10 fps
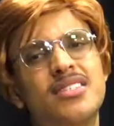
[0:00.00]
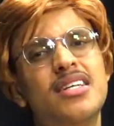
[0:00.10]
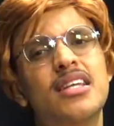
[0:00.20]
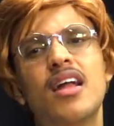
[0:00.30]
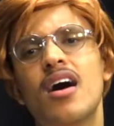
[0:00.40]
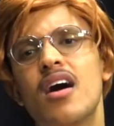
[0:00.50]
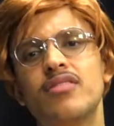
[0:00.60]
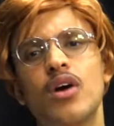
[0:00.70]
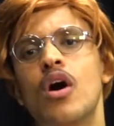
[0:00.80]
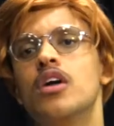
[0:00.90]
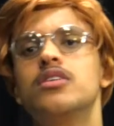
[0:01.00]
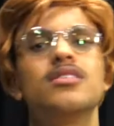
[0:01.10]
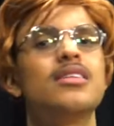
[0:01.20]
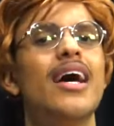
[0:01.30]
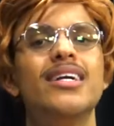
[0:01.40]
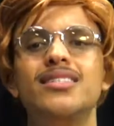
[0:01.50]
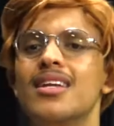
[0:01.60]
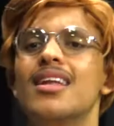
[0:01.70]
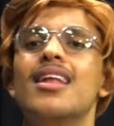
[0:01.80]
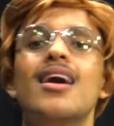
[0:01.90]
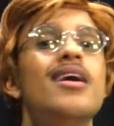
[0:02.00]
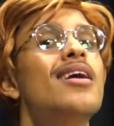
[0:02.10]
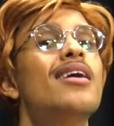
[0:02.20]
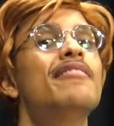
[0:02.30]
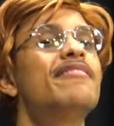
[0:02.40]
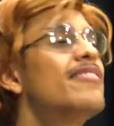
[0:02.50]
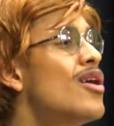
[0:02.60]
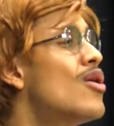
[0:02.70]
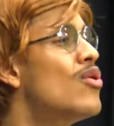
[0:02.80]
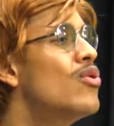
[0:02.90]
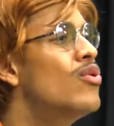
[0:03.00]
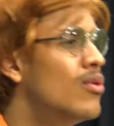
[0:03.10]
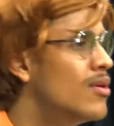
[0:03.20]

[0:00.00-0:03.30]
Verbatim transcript: see love go. Just let your love flow.